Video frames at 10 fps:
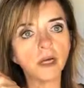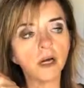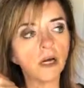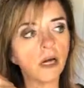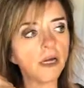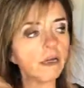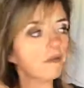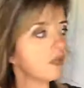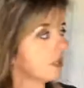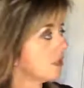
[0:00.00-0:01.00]
I have
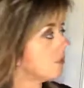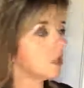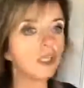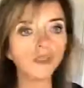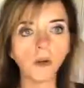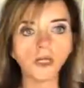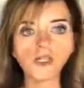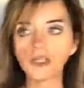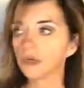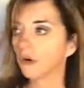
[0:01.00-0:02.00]
to unload the dishwasher,
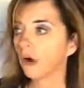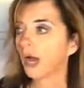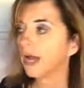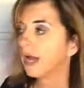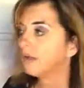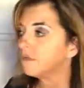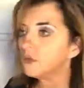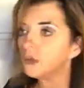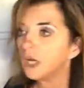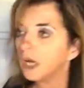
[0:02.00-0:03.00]
or I have to